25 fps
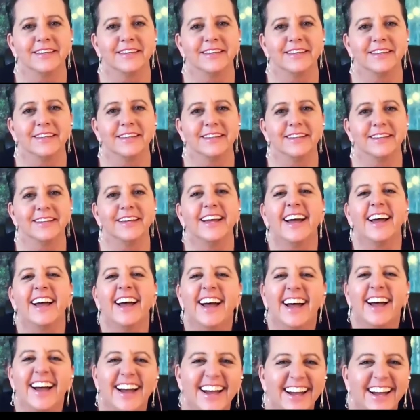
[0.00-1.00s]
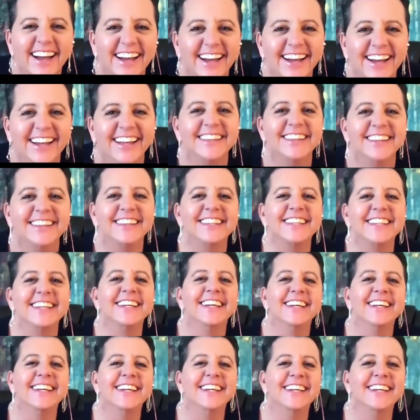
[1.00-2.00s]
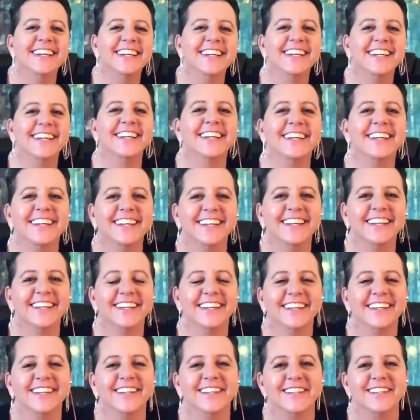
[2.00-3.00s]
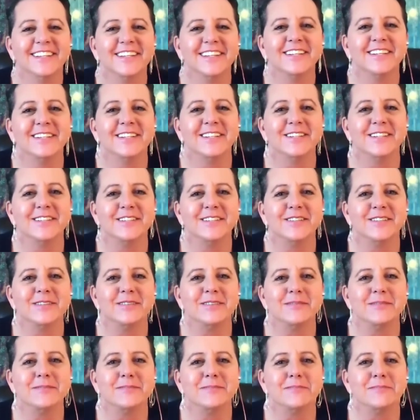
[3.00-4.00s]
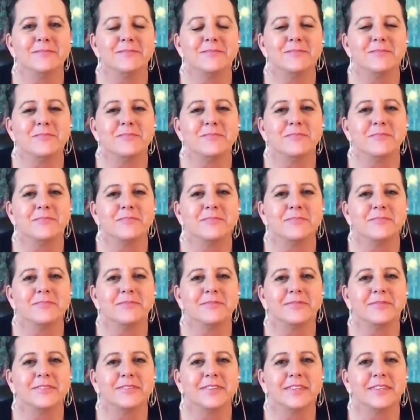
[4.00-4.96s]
(silent)